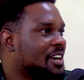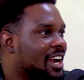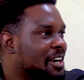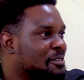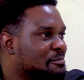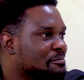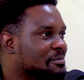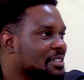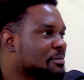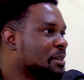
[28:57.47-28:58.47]
to hire,
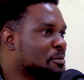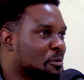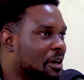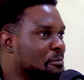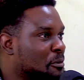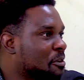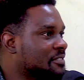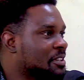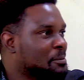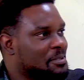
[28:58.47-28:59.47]
but maybe one more
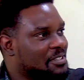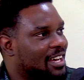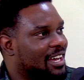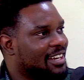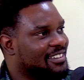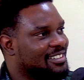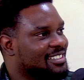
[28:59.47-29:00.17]
developer to hire.